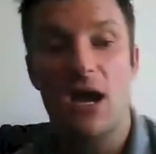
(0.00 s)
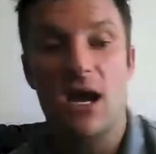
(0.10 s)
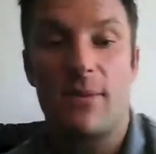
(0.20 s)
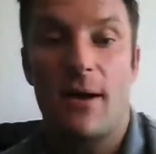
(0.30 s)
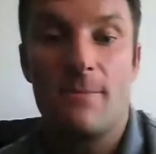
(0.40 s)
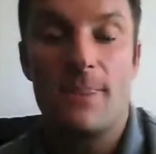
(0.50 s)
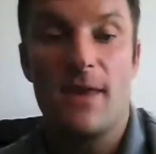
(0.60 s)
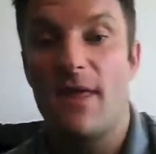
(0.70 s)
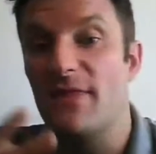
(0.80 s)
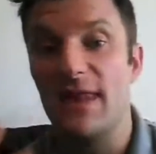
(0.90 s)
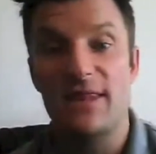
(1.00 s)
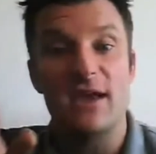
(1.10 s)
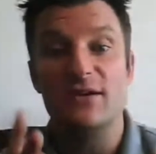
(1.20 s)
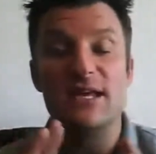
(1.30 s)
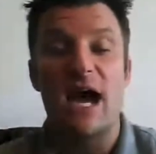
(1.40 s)
to talk about. And then the
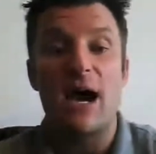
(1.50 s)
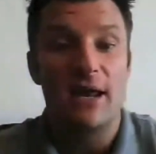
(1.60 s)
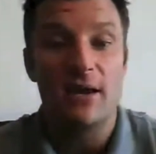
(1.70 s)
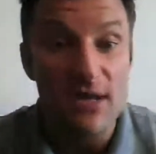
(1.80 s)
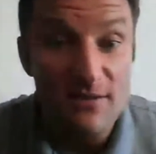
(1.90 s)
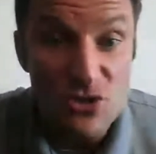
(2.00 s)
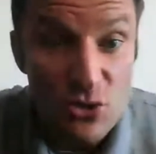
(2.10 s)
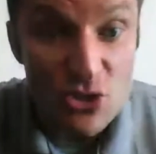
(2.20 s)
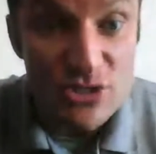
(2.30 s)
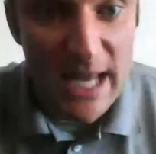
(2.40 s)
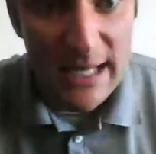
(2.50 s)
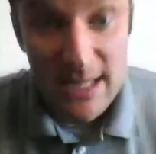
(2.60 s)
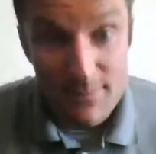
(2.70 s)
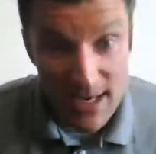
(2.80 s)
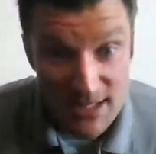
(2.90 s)
Daily Dominator gives you your daily
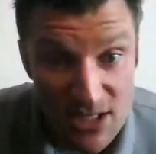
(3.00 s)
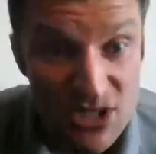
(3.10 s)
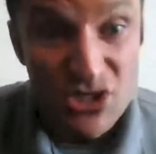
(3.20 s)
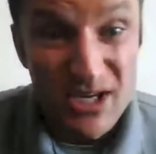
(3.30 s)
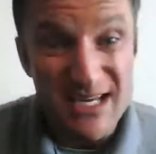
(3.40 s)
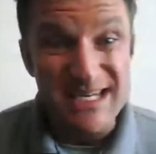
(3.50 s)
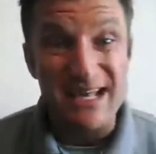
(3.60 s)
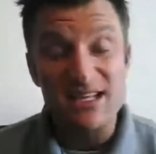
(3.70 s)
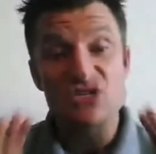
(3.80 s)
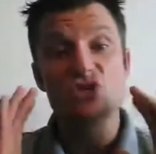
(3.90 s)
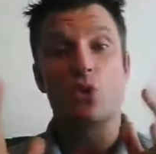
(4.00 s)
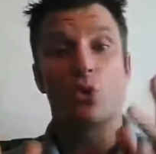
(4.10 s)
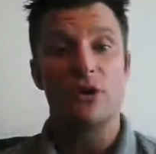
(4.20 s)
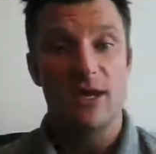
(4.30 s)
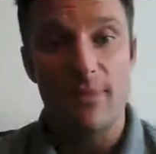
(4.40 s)
message. It's like a daily
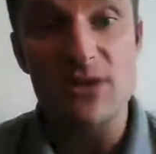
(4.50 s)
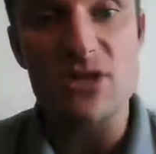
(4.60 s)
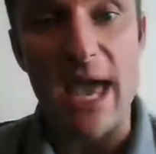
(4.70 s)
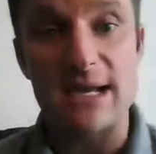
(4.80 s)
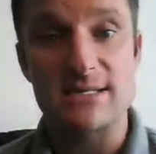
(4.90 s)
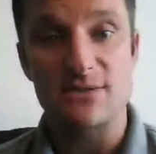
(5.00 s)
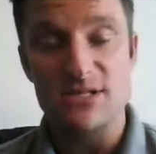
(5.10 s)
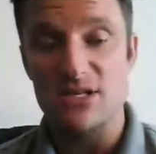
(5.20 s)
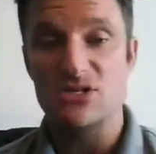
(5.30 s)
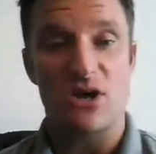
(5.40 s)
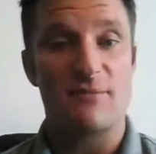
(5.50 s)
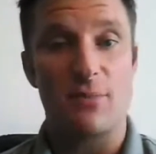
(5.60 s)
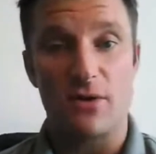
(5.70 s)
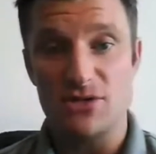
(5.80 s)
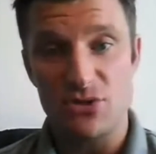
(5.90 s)
story about excellence in
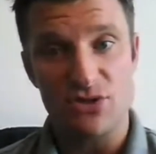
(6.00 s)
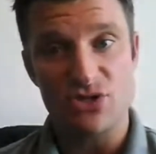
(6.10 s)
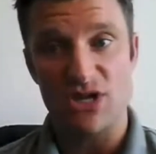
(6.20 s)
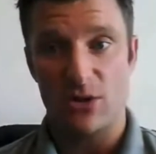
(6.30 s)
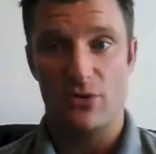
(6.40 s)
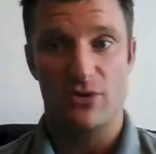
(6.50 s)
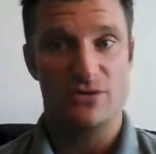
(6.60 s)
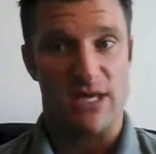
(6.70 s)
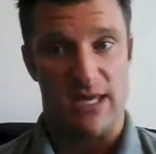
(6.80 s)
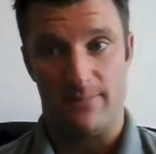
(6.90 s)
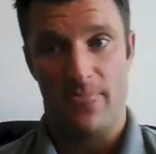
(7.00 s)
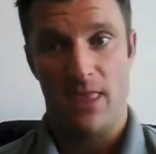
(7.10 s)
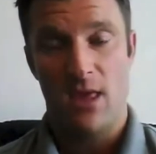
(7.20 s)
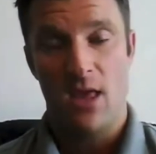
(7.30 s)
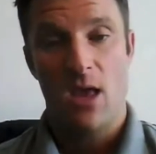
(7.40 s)
softball that you can share with your team.
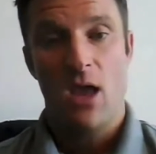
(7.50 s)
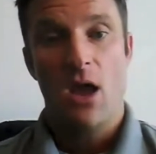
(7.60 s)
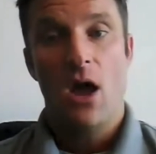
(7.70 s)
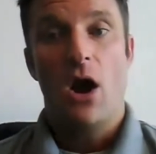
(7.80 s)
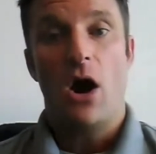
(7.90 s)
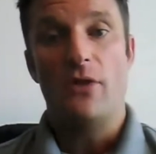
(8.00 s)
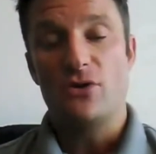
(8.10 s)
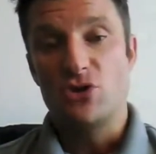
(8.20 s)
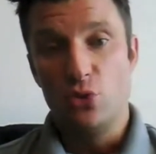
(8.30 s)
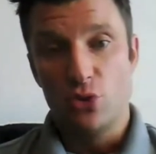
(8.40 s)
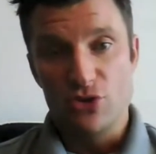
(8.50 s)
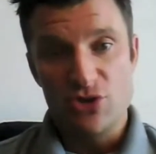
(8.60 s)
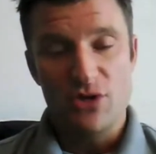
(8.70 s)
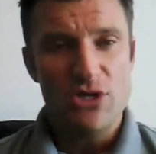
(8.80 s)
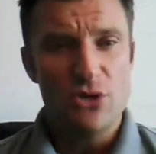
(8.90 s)
Other tools you
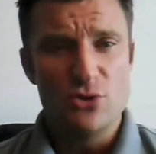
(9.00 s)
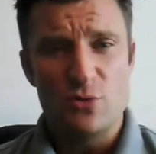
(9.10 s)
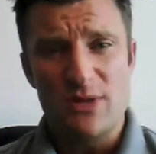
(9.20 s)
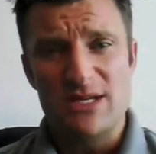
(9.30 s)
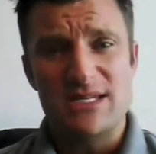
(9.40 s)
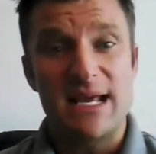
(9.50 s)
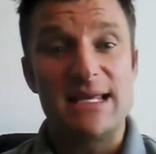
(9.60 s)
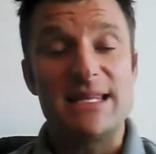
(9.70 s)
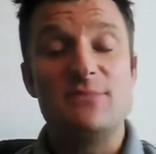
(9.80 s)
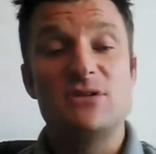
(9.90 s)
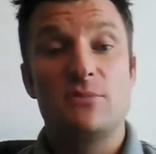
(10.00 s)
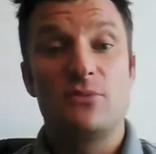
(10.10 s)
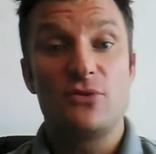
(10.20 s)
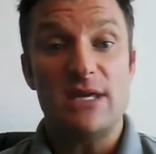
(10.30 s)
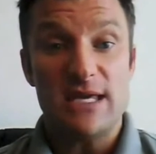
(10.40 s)
can use would be just getting them to
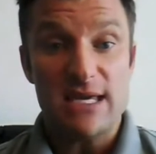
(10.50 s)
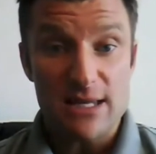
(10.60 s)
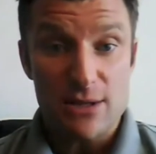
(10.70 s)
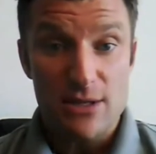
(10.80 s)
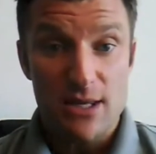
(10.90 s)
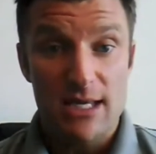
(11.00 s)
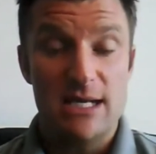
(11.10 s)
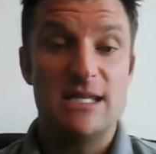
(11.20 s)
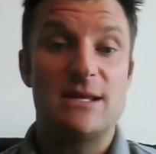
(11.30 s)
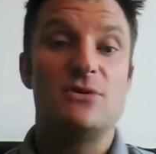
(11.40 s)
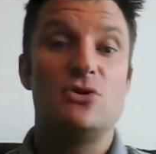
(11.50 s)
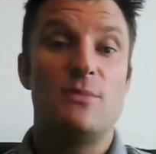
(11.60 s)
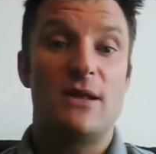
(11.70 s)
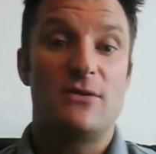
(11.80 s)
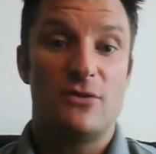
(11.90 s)
breathe and getting them to do
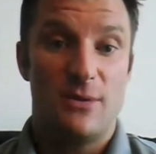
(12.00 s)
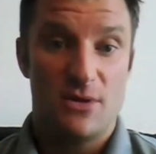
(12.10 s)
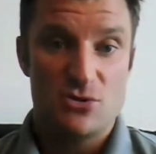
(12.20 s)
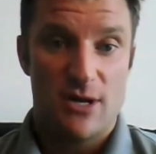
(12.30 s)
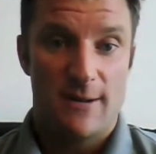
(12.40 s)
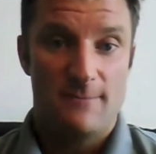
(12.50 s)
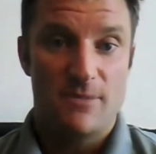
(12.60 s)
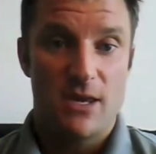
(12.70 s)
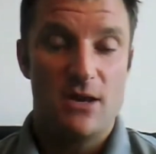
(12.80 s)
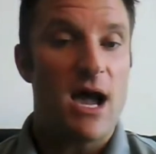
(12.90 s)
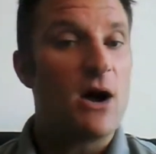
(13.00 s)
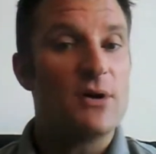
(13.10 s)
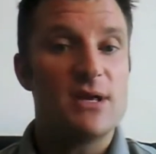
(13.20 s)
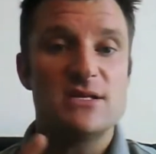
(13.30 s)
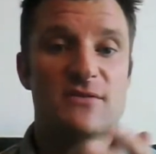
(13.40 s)
mental imagery. And you know how it
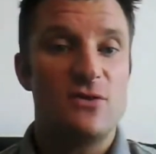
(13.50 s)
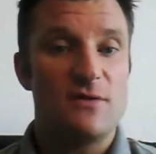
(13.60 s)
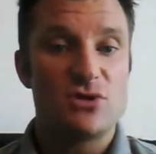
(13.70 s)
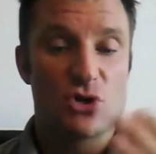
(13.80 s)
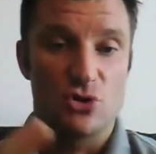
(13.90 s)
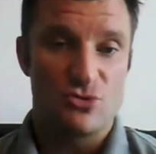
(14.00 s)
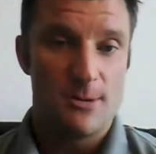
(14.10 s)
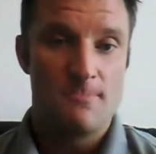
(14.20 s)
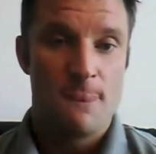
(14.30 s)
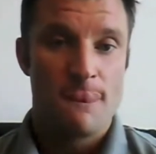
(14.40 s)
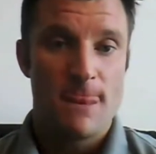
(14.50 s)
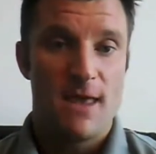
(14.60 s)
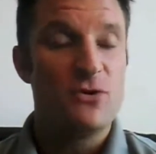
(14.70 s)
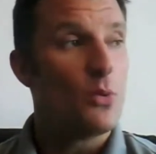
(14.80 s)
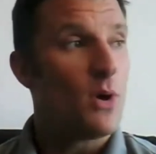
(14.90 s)
is if you have children, if
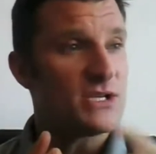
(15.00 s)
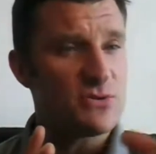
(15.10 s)
you watch a